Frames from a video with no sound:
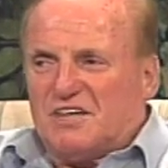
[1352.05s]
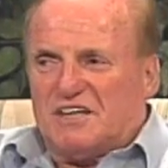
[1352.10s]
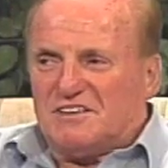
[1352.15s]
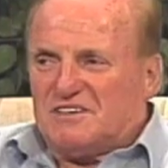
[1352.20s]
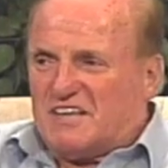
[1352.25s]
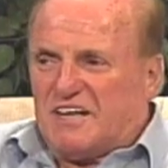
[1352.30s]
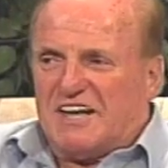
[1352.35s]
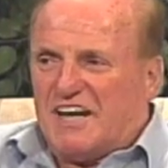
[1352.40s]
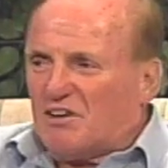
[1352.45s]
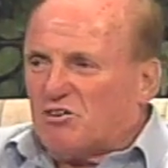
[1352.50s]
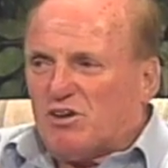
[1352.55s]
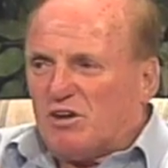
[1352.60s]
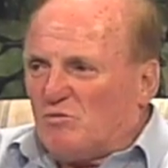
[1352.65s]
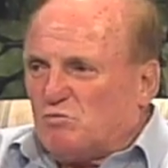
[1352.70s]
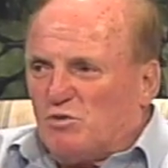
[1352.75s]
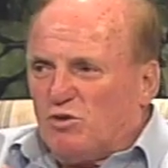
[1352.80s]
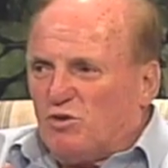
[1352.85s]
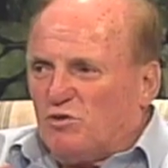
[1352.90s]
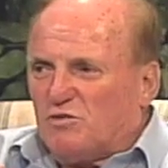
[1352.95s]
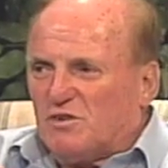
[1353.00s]
But they're not going to
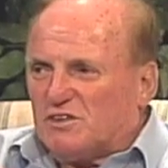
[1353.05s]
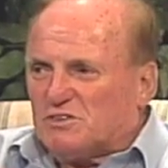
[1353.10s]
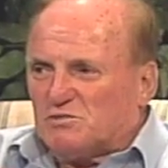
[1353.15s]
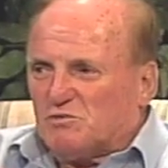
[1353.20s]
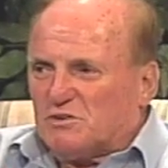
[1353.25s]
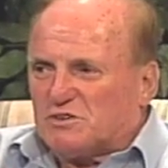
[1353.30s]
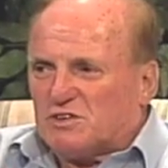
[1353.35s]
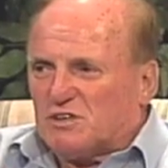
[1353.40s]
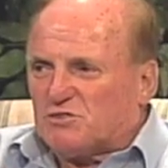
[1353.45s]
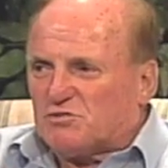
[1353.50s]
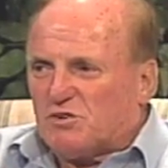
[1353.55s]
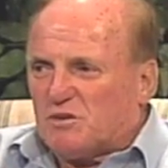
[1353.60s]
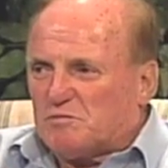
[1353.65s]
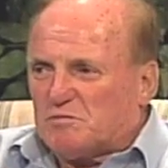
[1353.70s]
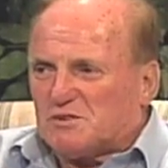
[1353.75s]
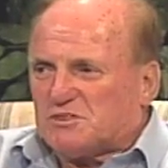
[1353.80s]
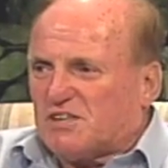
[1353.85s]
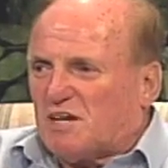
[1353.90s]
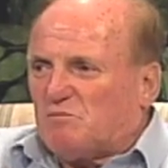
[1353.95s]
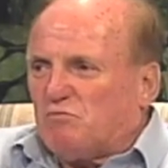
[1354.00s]
move with that
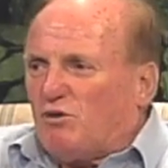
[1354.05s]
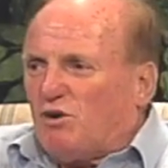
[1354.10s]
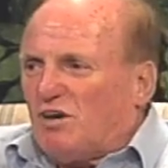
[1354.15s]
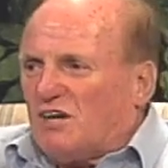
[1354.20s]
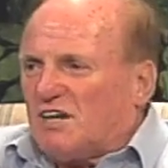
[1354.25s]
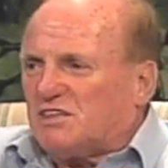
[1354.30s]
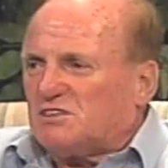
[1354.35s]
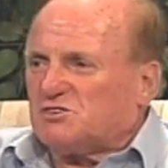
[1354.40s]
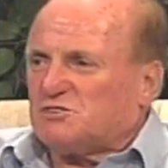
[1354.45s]
3% mortgage.